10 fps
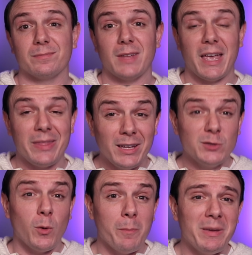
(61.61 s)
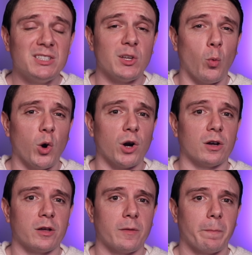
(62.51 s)
And that's what makes it
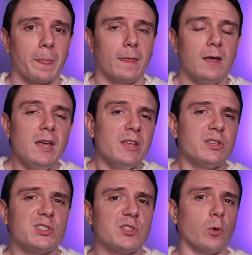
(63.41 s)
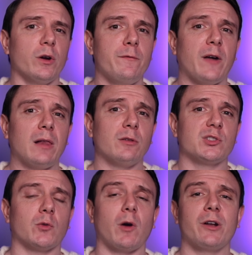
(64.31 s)
work. The story follows a
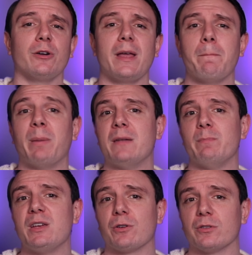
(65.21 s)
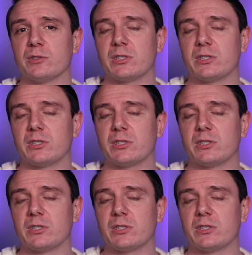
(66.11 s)
writer named Ben Mears,